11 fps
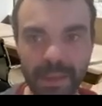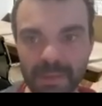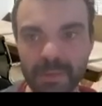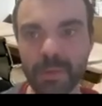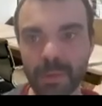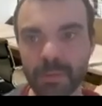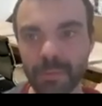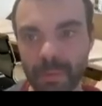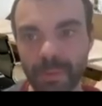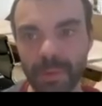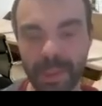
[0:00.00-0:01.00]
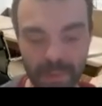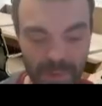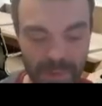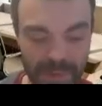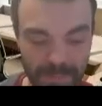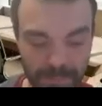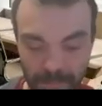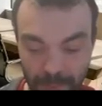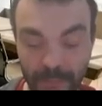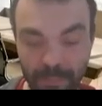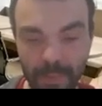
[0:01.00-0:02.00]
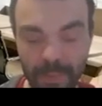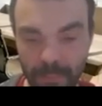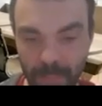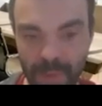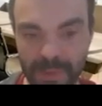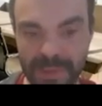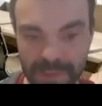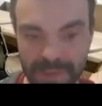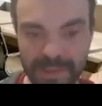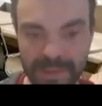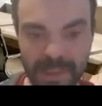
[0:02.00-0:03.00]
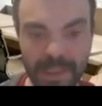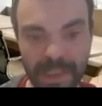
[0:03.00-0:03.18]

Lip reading: and so on for all the actions, for all the blocks that exist.